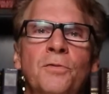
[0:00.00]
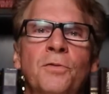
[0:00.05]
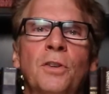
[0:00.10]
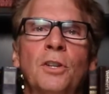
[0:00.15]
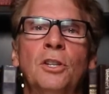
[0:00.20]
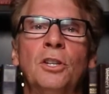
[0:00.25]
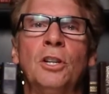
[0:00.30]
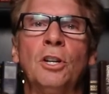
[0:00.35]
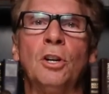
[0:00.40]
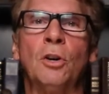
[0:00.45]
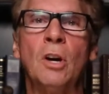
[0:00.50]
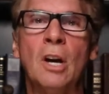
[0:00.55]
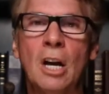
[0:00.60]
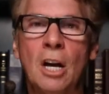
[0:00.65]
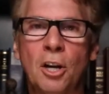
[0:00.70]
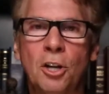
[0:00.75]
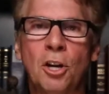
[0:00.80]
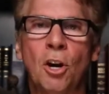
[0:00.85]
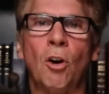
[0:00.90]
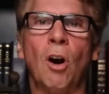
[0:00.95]
for
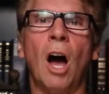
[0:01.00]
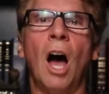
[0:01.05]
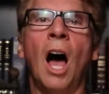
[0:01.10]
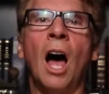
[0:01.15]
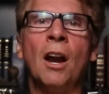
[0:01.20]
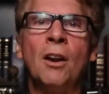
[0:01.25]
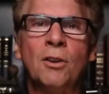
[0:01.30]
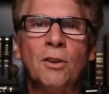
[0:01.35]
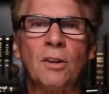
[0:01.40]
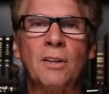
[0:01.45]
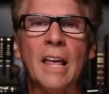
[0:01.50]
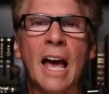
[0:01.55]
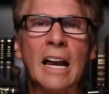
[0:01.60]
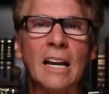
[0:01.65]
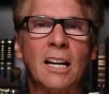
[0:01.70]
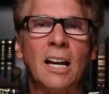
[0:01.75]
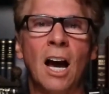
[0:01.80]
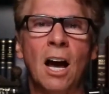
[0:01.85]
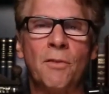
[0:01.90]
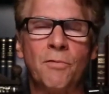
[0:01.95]
you, you're under
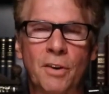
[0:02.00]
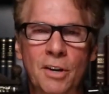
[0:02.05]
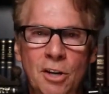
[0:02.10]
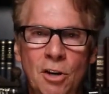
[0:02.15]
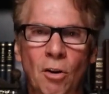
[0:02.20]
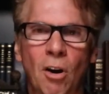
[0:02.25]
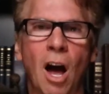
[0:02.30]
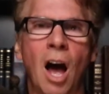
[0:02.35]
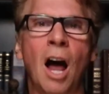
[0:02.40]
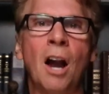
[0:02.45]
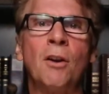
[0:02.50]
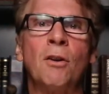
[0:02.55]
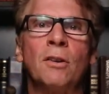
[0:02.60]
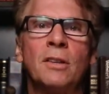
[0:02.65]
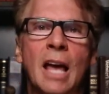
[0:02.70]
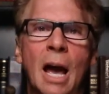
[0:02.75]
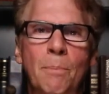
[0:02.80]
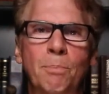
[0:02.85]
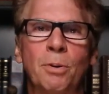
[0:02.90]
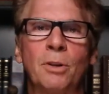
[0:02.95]
that covering, you're under
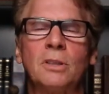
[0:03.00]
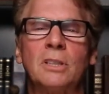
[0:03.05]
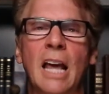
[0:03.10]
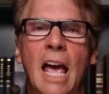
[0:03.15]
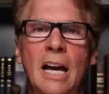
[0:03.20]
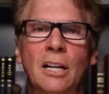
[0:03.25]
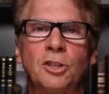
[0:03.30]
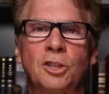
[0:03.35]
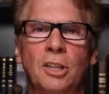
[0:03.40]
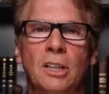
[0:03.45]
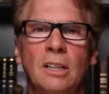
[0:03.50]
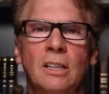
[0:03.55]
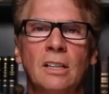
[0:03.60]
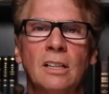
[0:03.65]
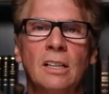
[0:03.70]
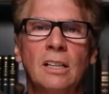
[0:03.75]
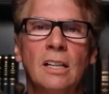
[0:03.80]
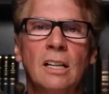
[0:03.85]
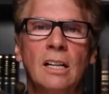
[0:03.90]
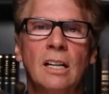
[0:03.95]
that protection.
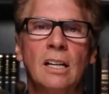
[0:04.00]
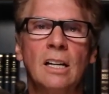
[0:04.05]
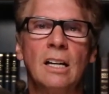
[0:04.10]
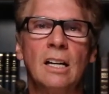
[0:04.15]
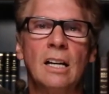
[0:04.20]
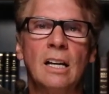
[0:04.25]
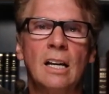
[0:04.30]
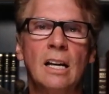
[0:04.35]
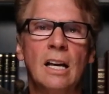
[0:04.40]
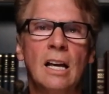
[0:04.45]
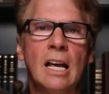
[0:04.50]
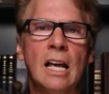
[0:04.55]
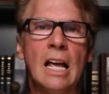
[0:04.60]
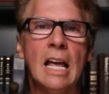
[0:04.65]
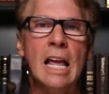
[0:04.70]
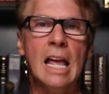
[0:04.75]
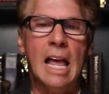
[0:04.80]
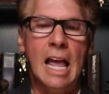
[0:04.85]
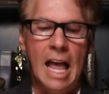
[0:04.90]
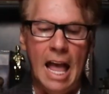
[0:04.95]

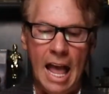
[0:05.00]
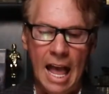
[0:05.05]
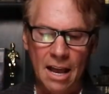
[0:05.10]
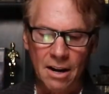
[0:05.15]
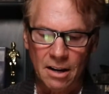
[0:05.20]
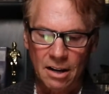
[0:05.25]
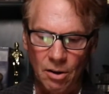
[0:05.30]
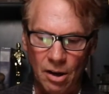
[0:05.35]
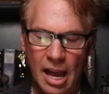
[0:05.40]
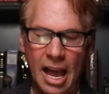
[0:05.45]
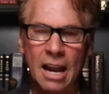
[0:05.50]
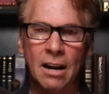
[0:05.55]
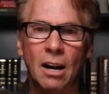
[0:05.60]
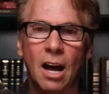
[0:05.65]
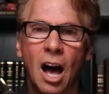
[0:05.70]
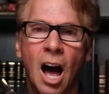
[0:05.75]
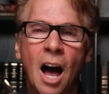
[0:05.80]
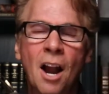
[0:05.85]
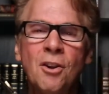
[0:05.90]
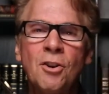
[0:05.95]
And,
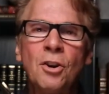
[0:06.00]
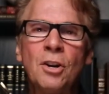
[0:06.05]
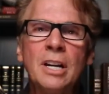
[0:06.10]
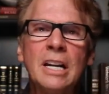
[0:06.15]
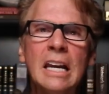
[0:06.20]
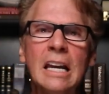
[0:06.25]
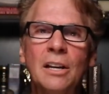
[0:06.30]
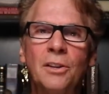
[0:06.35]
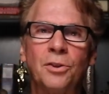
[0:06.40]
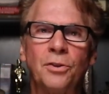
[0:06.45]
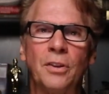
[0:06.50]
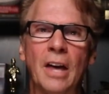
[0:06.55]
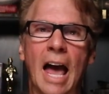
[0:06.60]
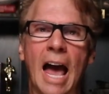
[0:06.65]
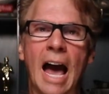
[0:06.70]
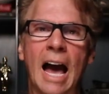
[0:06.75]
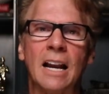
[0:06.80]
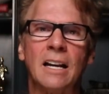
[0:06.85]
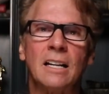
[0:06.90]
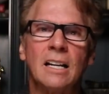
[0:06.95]
and underneath
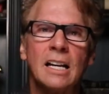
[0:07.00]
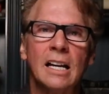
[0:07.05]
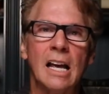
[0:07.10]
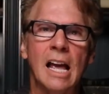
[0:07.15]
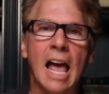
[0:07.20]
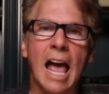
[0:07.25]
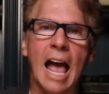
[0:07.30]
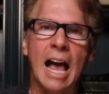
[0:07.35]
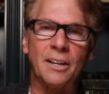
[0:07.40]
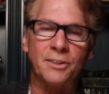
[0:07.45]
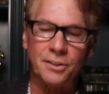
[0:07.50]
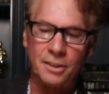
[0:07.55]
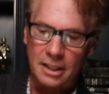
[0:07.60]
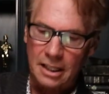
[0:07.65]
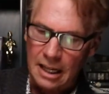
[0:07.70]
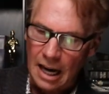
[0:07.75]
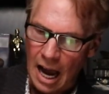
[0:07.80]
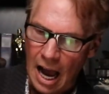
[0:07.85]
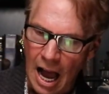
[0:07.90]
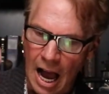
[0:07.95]
that
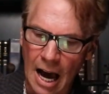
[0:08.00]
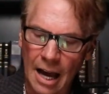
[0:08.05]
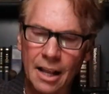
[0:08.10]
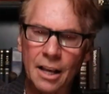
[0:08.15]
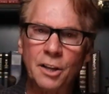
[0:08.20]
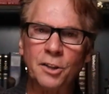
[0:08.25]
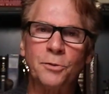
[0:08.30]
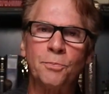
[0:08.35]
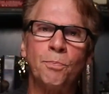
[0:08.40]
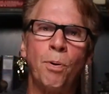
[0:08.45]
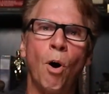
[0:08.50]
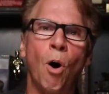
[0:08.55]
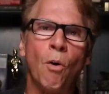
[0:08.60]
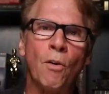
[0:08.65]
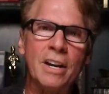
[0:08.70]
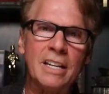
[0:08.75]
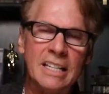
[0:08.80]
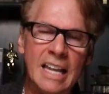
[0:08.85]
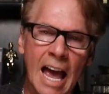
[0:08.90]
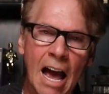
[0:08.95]
as God is
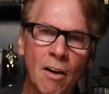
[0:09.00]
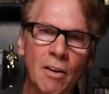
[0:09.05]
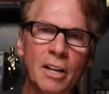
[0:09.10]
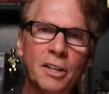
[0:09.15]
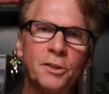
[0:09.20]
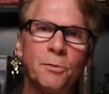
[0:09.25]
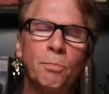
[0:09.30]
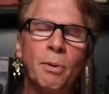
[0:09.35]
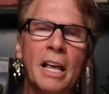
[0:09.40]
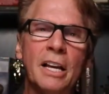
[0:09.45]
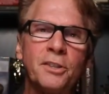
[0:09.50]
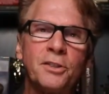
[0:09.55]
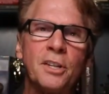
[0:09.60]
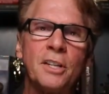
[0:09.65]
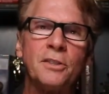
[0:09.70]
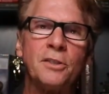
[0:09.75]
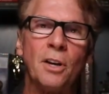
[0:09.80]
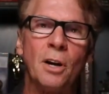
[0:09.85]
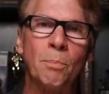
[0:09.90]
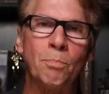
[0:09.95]
pouring down his
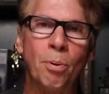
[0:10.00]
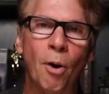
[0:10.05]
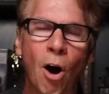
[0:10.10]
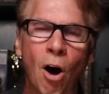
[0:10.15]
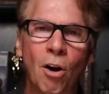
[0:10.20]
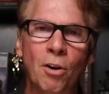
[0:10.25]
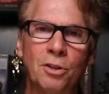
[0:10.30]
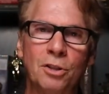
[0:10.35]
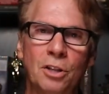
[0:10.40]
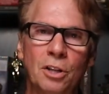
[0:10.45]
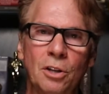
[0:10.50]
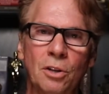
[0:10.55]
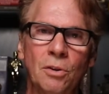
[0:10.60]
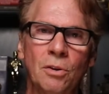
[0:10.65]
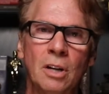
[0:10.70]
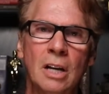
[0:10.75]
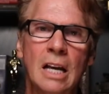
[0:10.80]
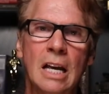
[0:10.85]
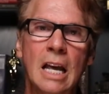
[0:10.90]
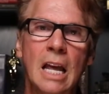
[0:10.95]
blessings upon
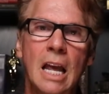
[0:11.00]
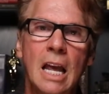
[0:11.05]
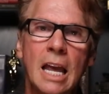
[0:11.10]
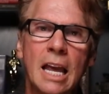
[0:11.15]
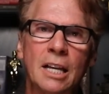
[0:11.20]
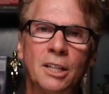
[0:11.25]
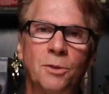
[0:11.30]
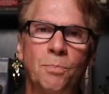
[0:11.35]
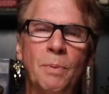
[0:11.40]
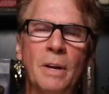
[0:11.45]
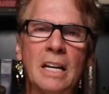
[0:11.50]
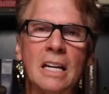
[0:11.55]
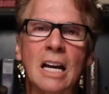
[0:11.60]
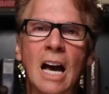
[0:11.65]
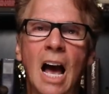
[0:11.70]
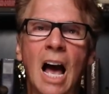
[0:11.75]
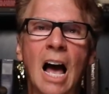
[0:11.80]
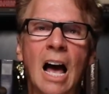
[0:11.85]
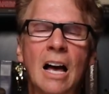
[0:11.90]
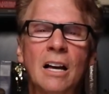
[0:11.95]
you, it's
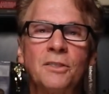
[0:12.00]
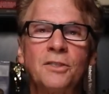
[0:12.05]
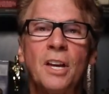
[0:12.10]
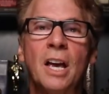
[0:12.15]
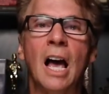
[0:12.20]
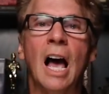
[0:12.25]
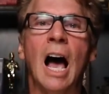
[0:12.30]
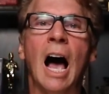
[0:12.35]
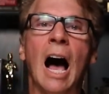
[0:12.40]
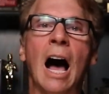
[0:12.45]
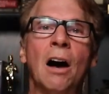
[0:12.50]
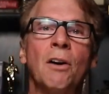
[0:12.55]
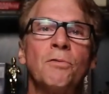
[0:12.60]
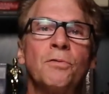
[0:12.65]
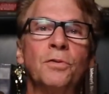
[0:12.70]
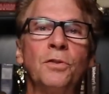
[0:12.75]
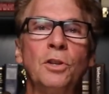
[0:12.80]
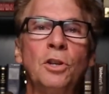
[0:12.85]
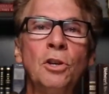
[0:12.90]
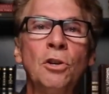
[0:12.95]
because
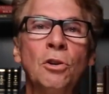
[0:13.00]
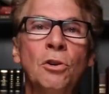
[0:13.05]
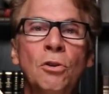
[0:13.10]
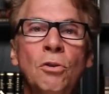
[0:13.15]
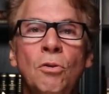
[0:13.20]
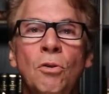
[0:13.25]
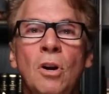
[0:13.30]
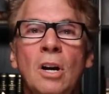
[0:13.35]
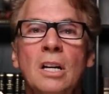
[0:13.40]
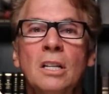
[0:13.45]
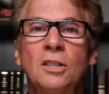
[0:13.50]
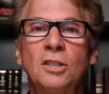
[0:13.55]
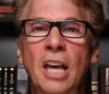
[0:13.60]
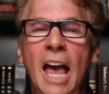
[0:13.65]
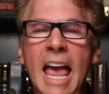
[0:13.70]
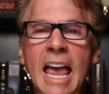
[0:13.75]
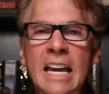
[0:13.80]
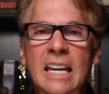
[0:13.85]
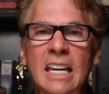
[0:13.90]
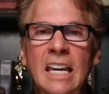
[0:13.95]
of you
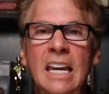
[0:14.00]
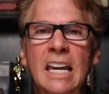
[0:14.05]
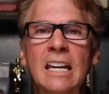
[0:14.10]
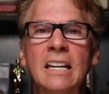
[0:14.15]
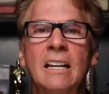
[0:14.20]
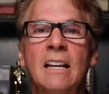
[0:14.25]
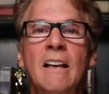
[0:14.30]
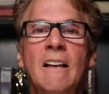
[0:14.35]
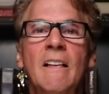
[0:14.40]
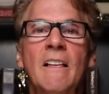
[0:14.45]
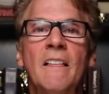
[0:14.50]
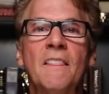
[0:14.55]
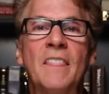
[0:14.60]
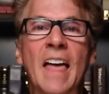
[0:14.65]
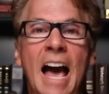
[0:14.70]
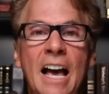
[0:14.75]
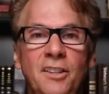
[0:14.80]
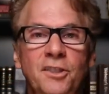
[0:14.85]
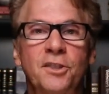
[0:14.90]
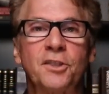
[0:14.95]
taking
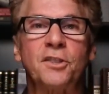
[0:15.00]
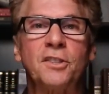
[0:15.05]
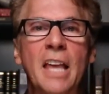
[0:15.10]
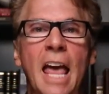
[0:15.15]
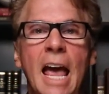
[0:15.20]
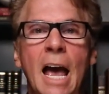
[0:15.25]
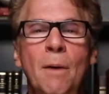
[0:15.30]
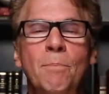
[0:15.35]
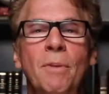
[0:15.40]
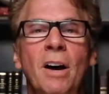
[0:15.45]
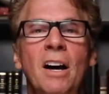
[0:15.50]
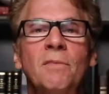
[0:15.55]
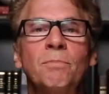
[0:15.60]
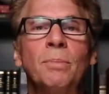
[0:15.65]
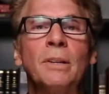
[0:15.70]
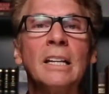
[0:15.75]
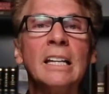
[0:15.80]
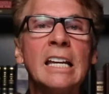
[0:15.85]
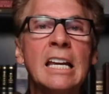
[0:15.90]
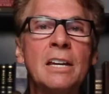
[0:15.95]
that step of
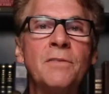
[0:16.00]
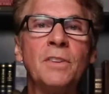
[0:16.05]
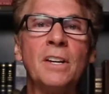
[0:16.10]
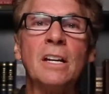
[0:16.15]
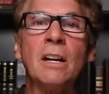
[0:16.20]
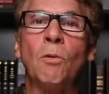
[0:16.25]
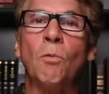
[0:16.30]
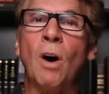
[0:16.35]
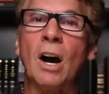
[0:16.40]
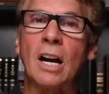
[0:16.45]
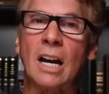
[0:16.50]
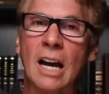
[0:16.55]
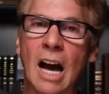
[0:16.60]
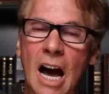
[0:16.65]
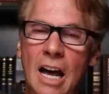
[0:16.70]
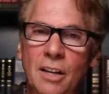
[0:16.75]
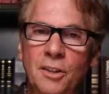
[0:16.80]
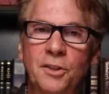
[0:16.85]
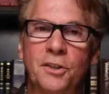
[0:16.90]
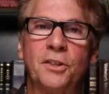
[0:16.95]
believing at what
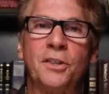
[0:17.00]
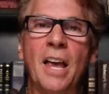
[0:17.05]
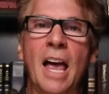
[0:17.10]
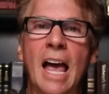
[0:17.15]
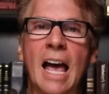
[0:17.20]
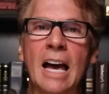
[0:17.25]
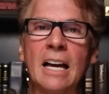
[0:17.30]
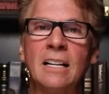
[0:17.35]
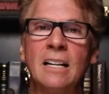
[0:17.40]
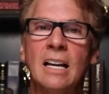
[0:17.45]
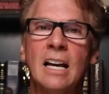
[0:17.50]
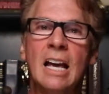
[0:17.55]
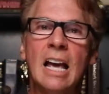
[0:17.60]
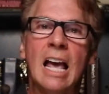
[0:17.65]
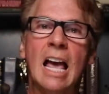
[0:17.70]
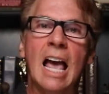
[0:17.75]
God has said